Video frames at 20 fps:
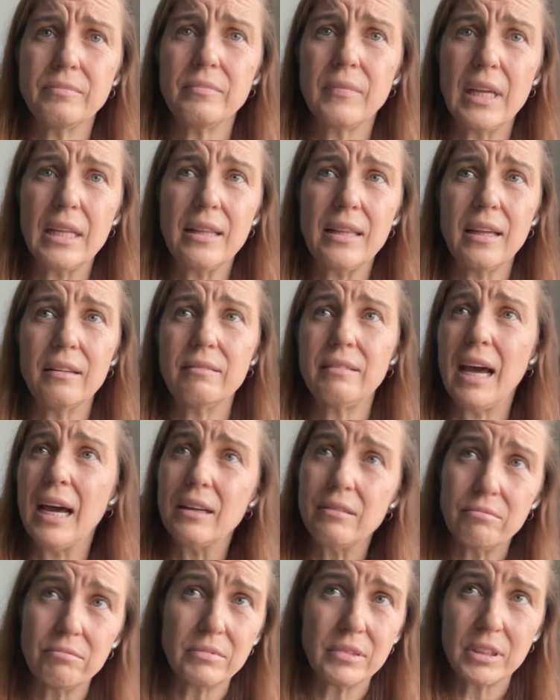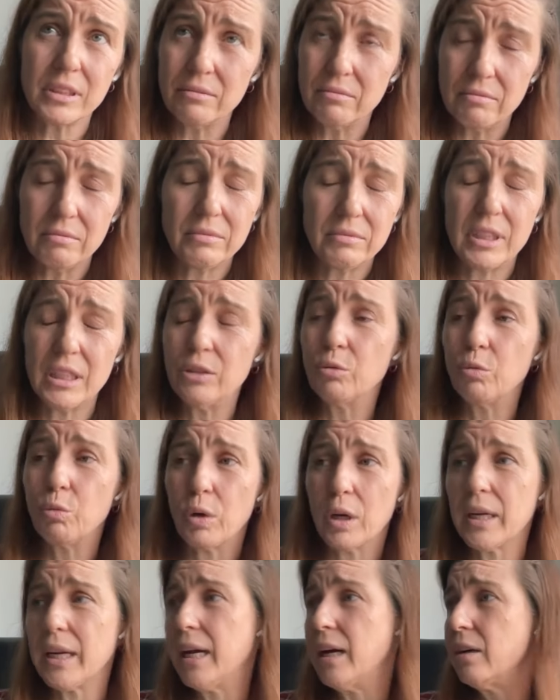th that didn't
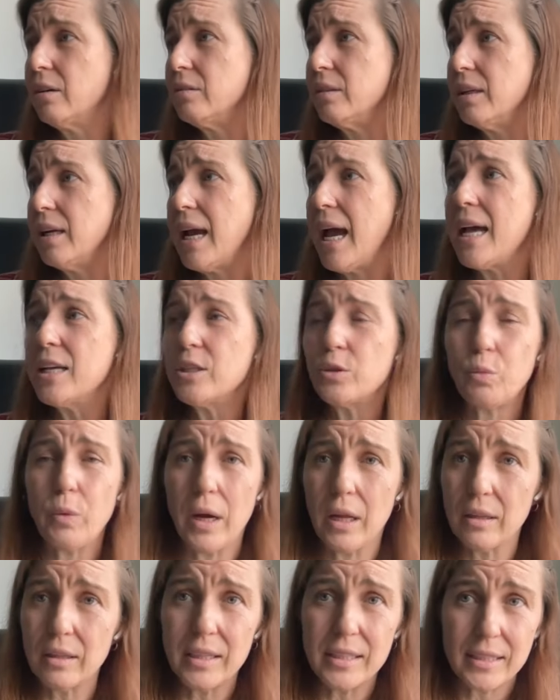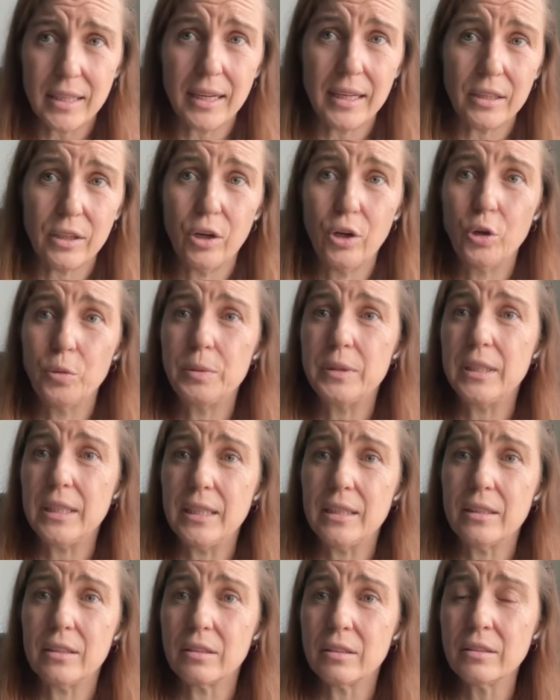work out as well as I had hoped
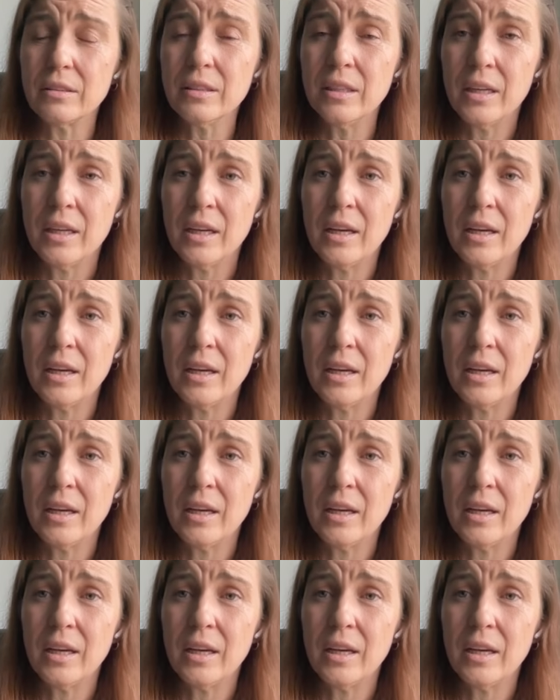either.